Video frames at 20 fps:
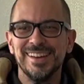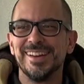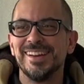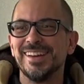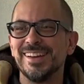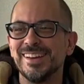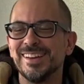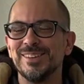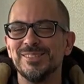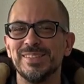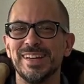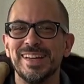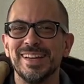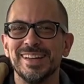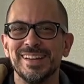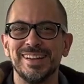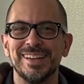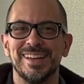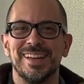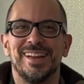Oh
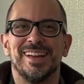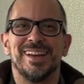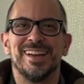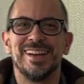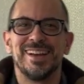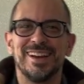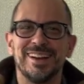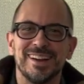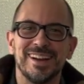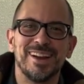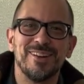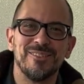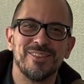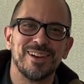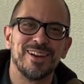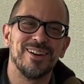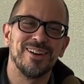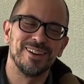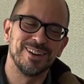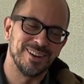man. All right, we're
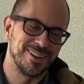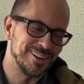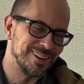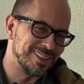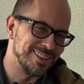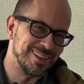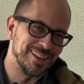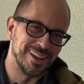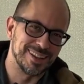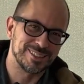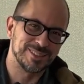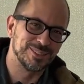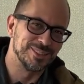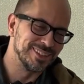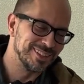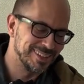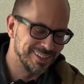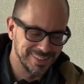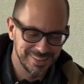going on to the next one.